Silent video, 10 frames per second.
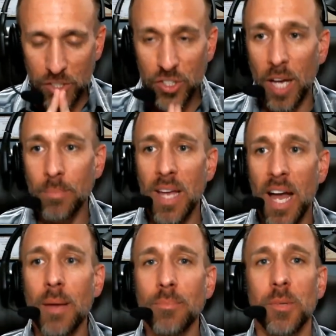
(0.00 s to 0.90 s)

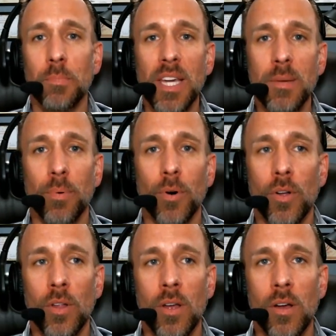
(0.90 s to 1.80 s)
Sometimes
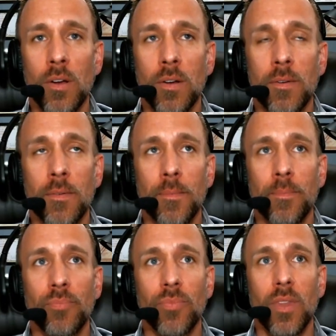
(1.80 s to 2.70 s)
people
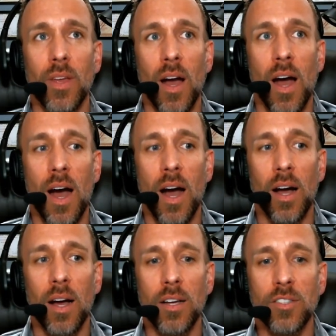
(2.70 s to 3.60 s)

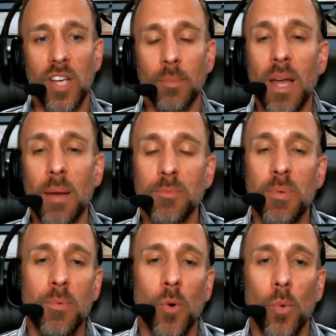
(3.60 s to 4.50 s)

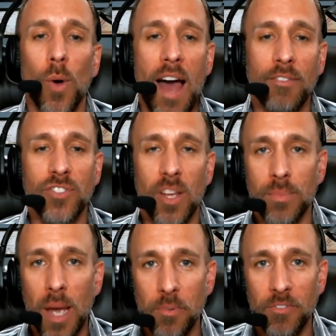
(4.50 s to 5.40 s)
will have
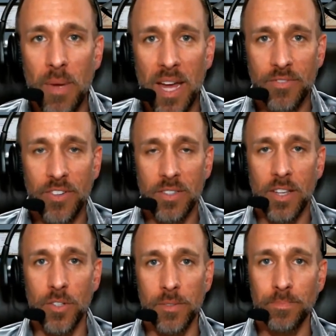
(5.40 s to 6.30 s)
some type of
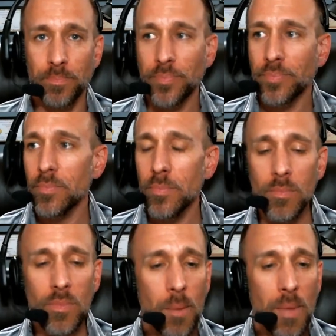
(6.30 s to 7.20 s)
manifestation.
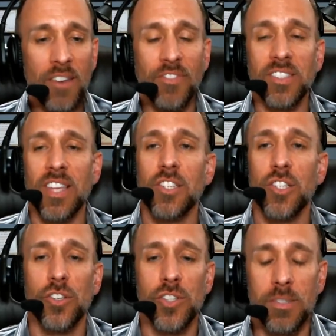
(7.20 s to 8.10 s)
A
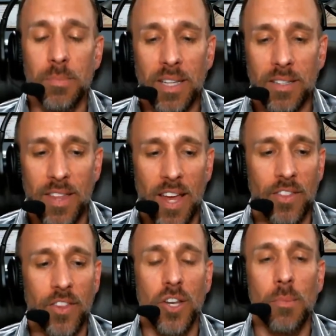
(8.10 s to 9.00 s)
manifestation just means
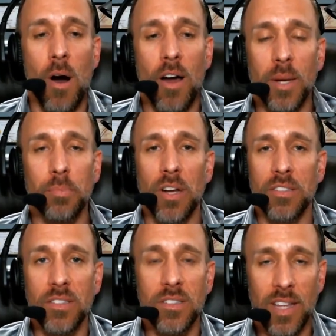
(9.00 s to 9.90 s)
that the demonic
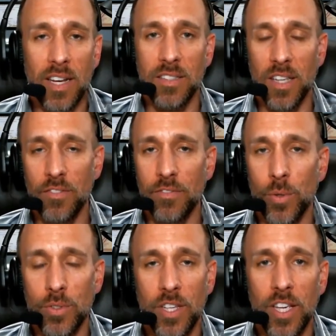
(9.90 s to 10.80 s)
presence that is
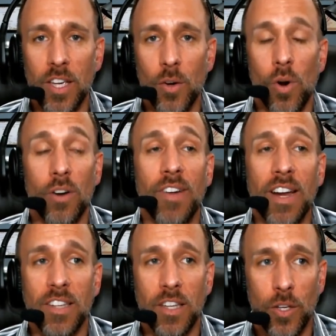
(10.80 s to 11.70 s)
influencing or
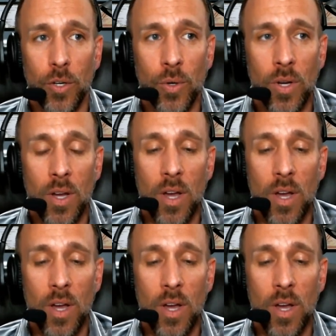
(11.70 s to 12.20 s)
affecting you,